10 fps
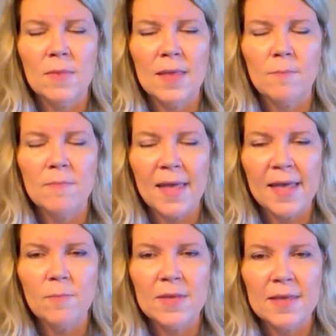It
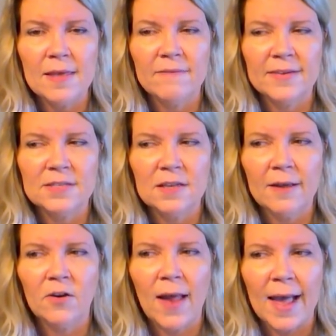may be, if it's
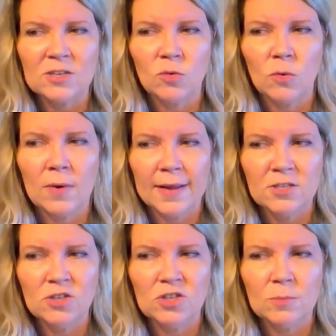not your actual
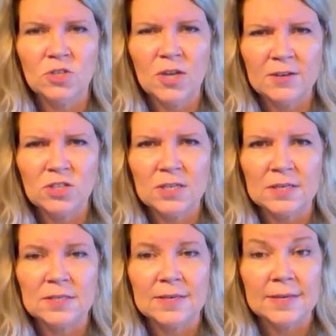relationship changing
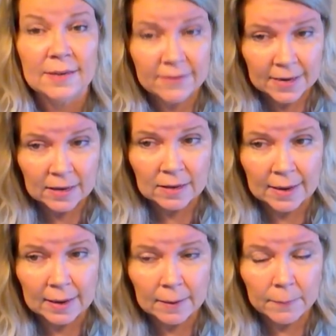
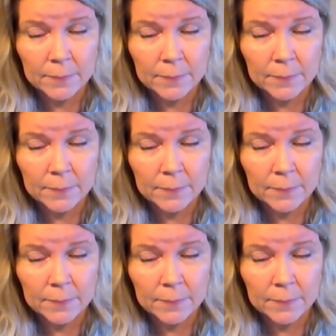significantly,